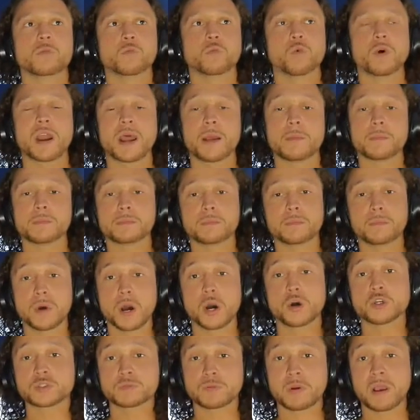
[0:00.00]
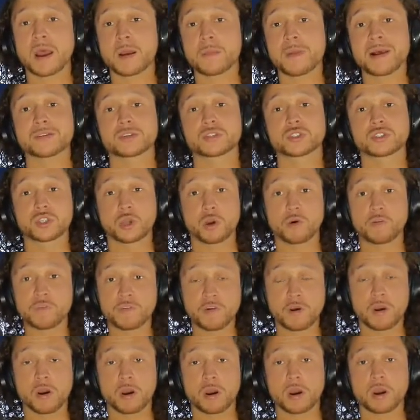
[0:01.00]
What I'm most proud about so
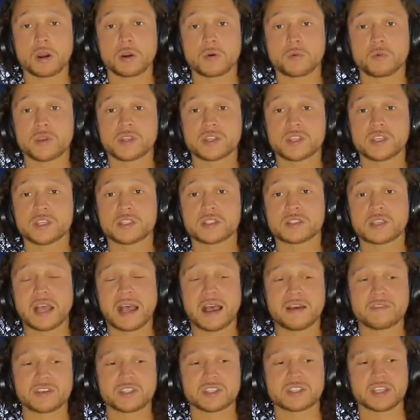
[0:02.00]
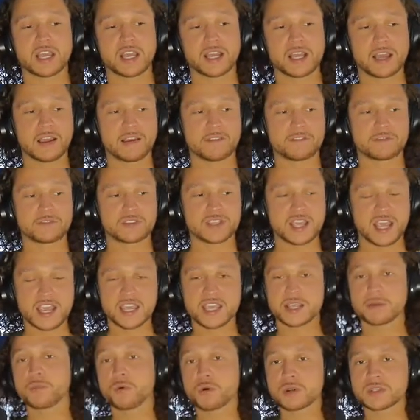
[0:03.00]
far with this, obviously I've
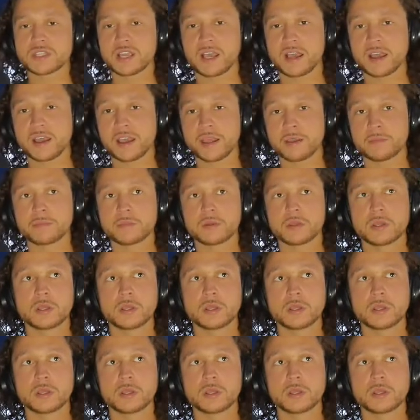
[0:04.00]
taken more time